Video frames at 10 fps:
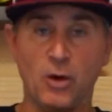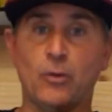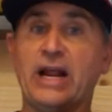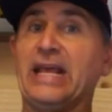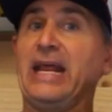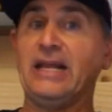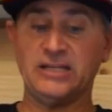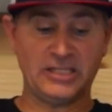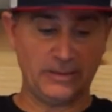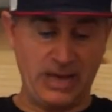When I get
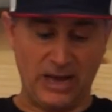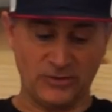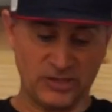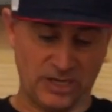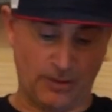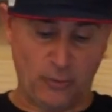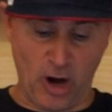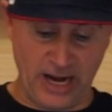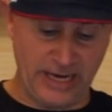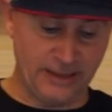into the mountains and I'm
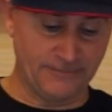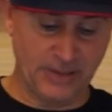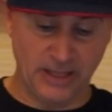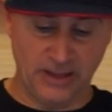riding,